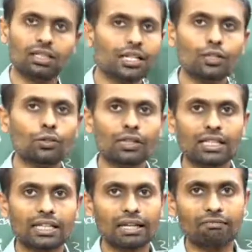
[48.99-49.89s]
then during
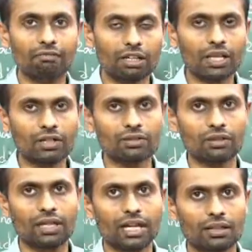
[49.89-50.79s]
the time we'll make use
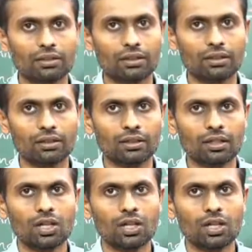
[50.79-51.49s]
of an alter.